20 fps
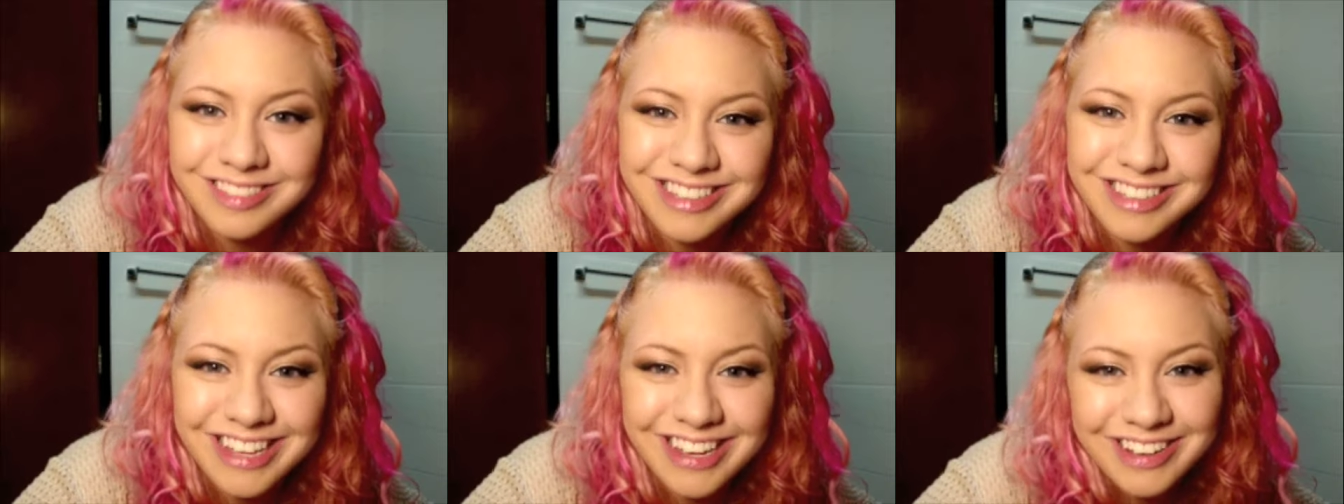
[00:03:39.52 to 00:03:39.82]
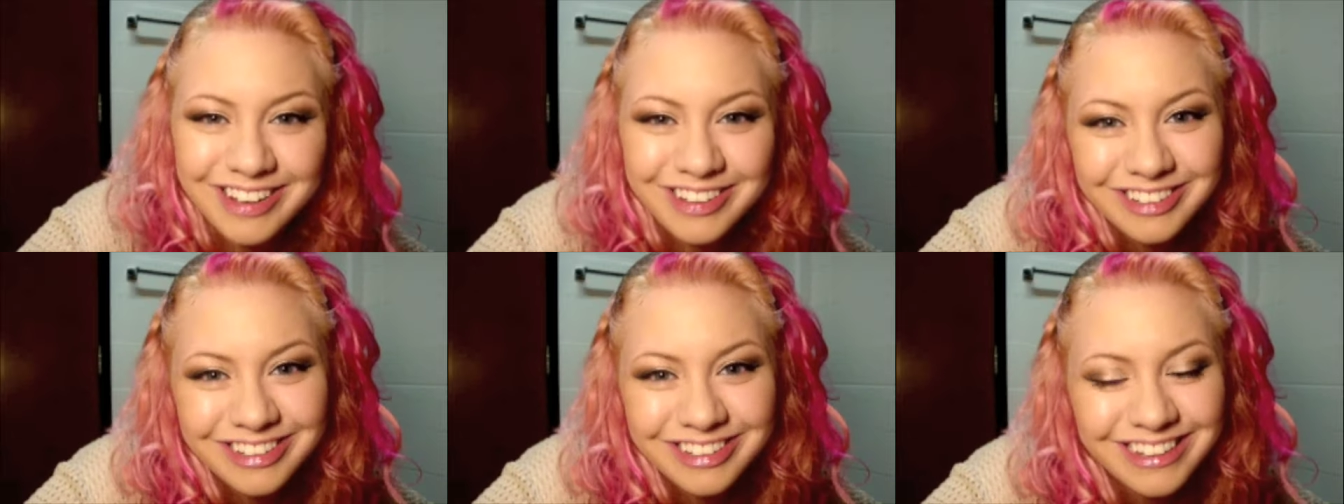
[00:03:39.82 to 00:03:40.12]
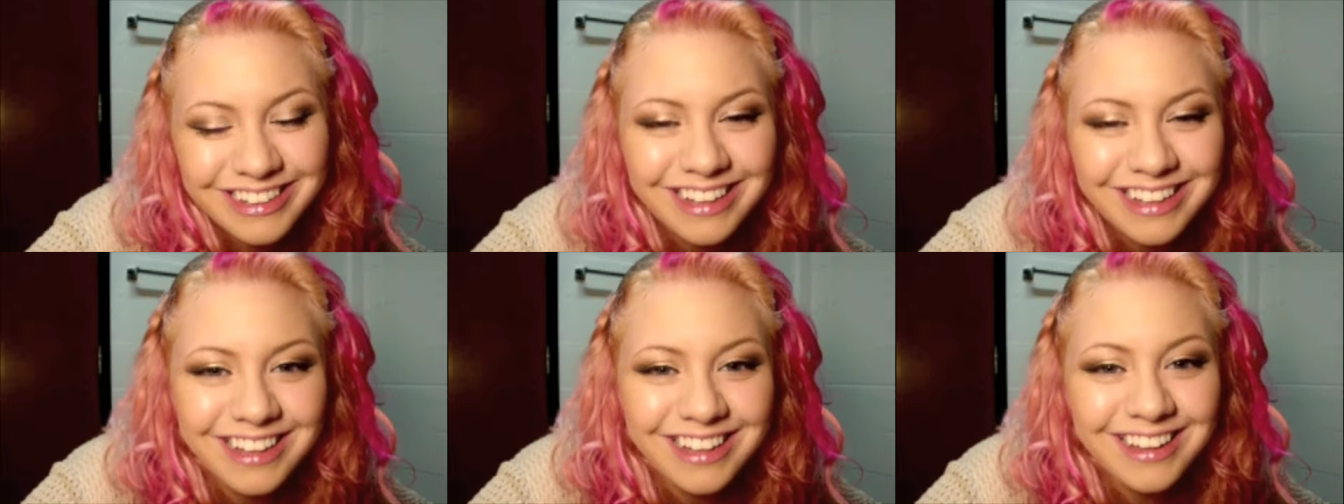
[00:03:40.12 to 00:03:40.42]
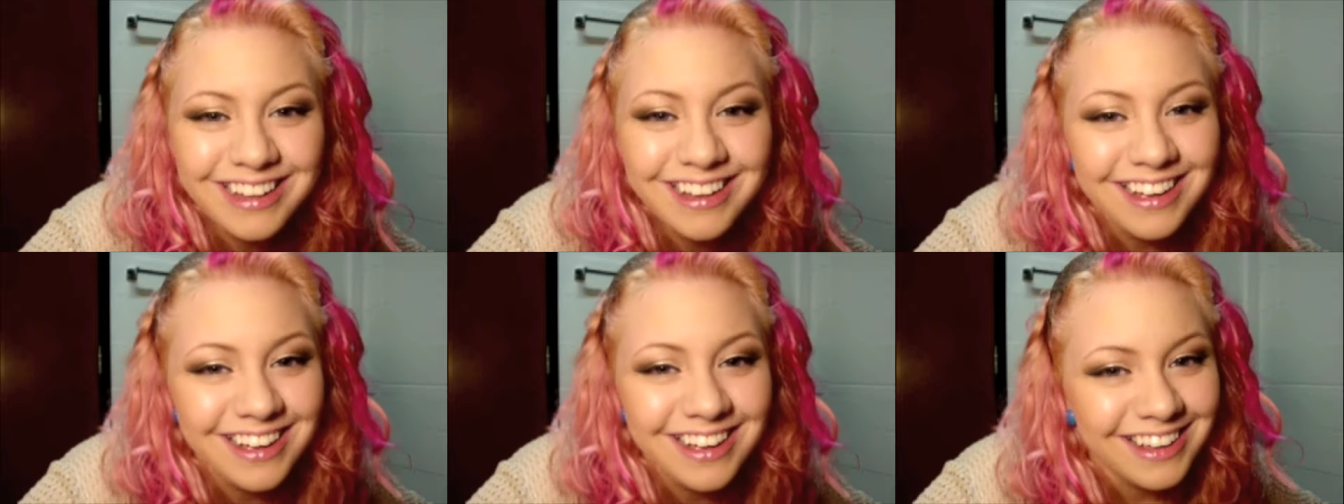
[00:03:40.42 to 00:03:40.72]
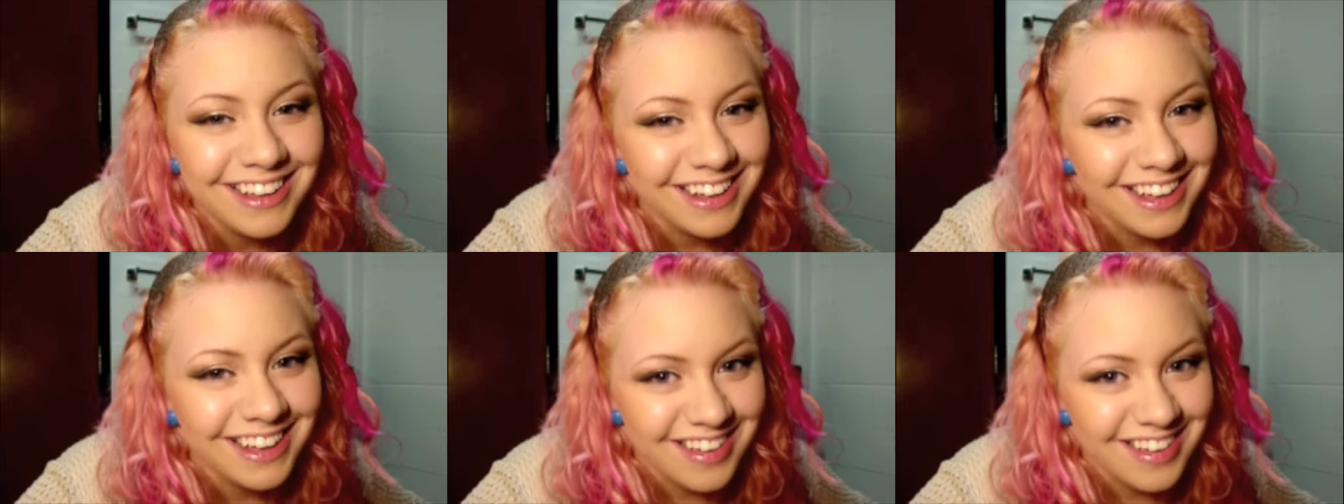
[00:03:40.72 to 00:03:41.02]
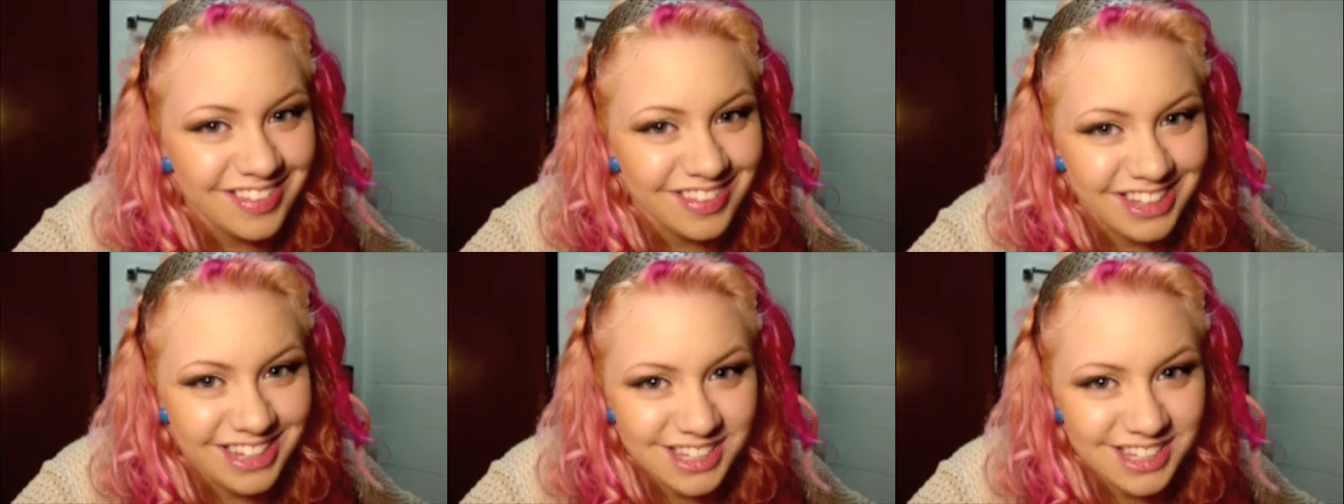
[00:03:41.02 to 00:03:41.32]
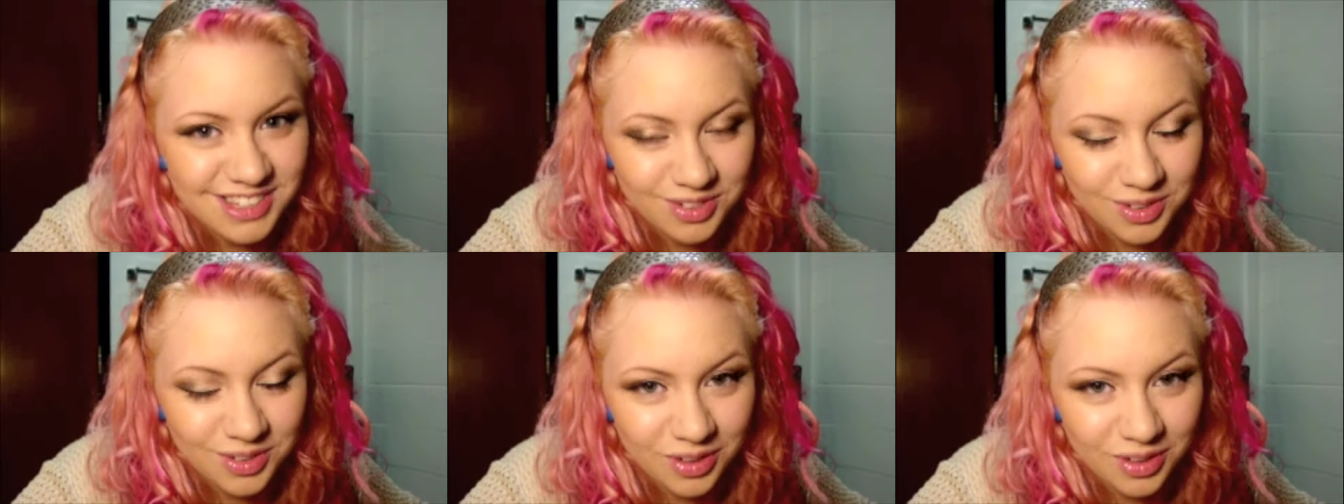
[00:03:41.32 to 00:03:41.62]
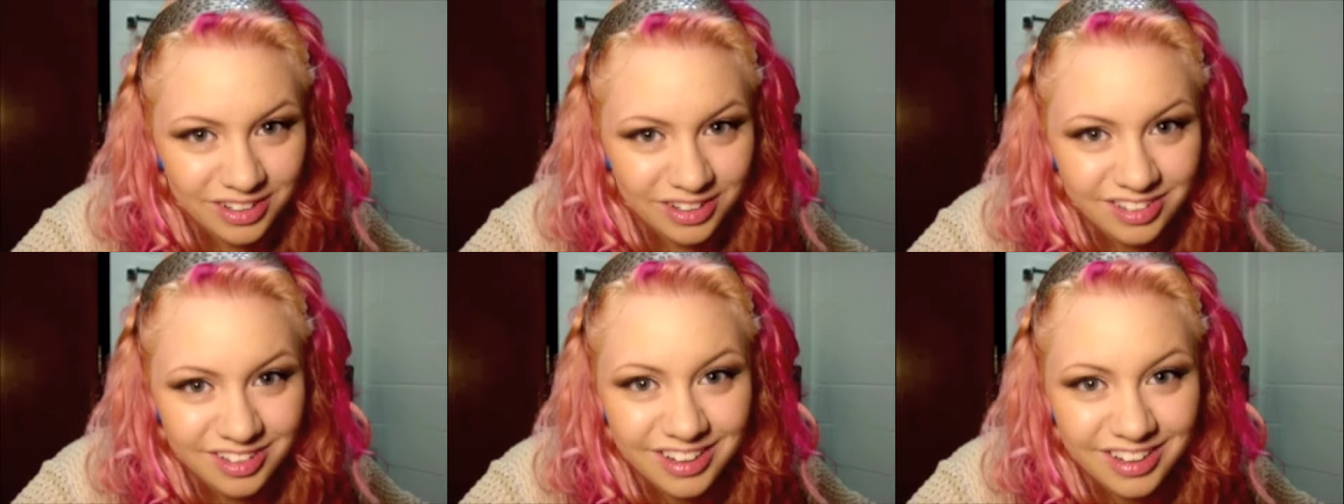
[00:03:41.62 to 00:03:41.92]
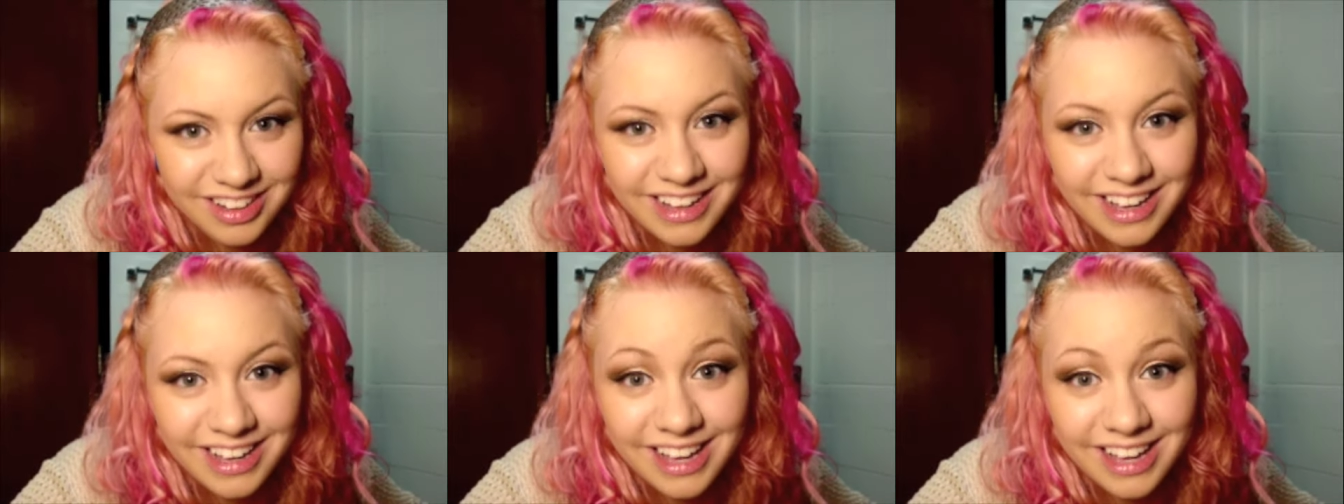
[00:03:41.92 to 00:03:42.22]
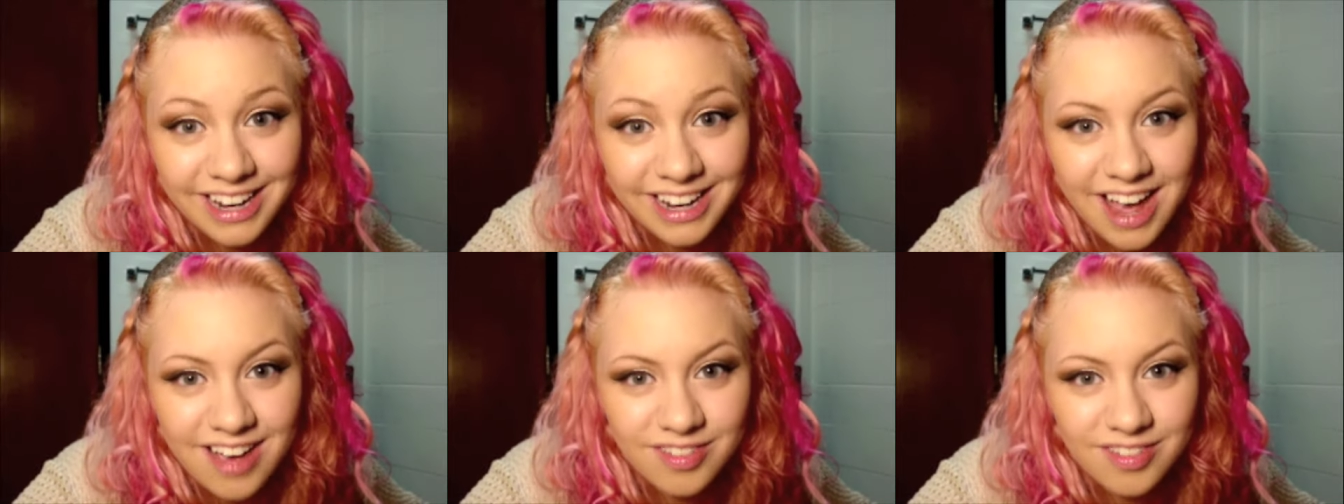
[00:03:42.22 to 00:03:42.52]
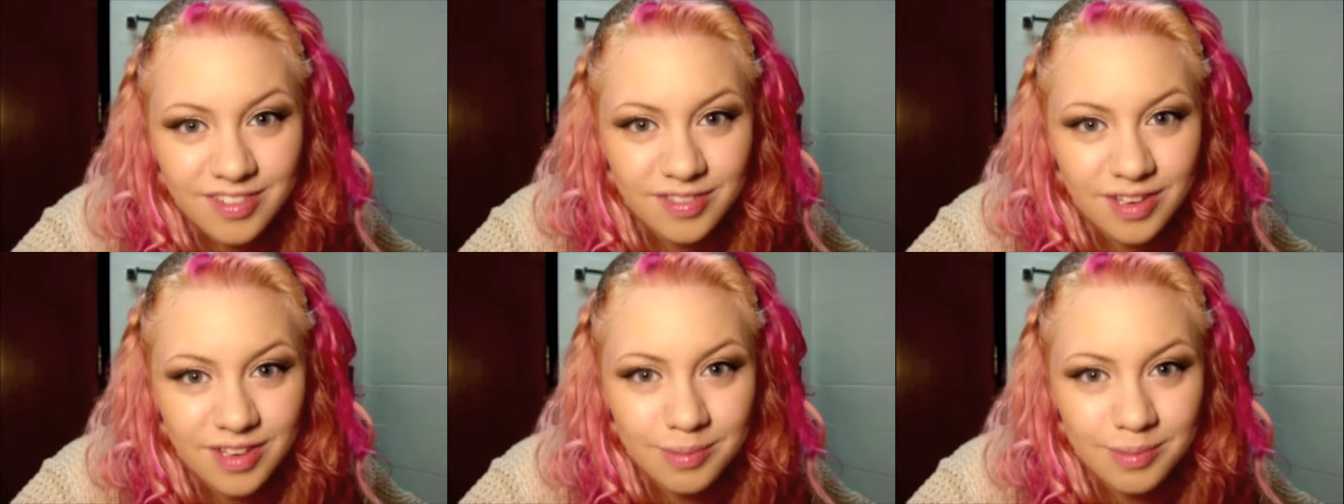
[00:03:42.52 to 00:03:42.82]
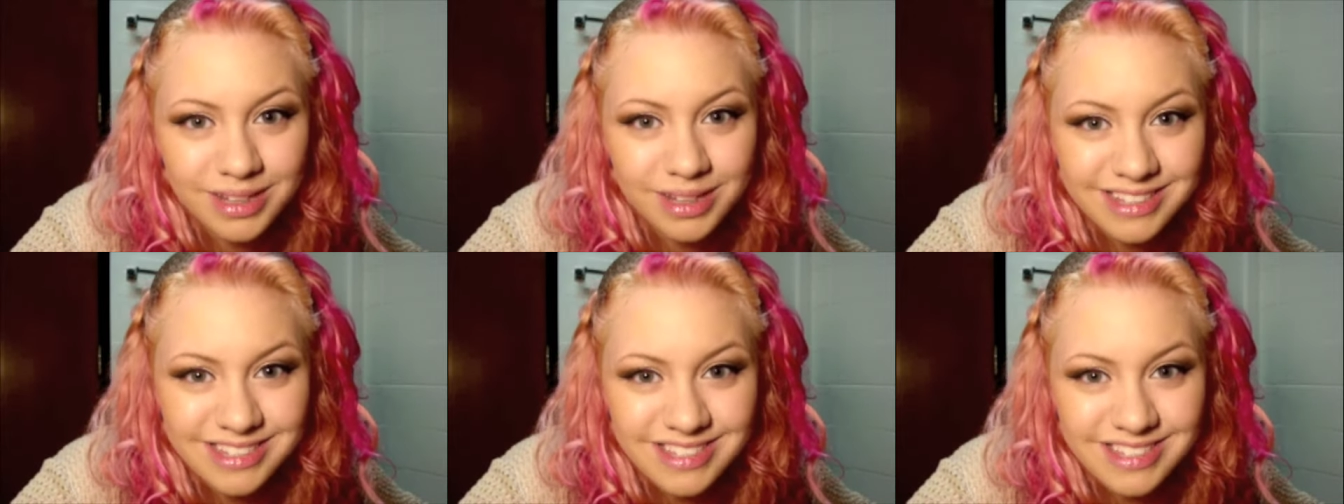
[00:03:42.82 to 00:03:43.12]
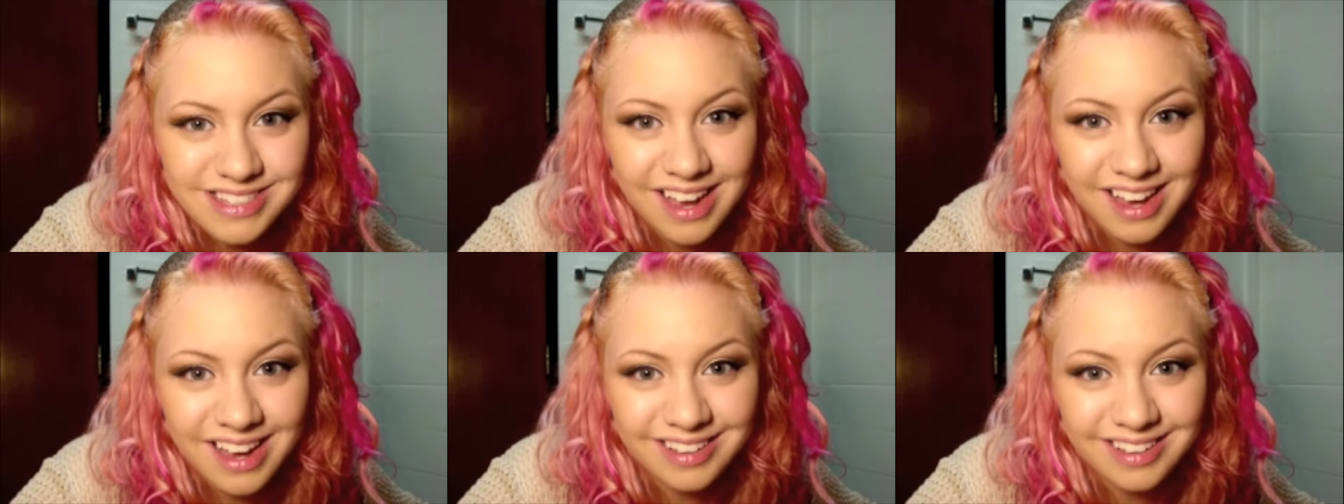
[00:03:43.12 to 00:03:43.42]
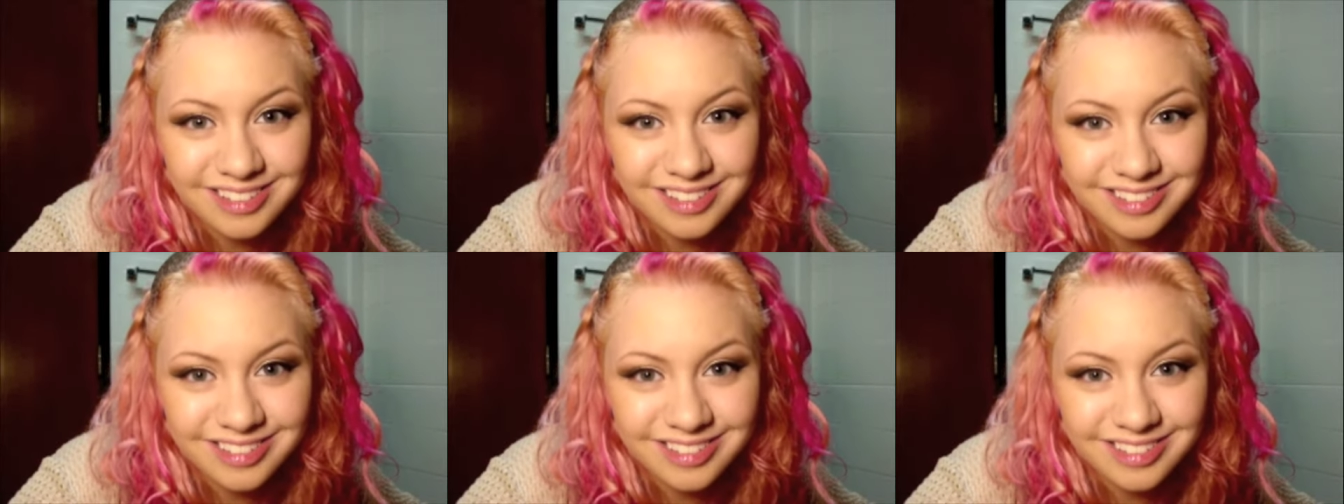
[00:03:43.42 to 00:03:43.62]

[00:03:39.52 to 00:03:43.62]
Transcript: So yeah, thanks for watching and have a fabulous day.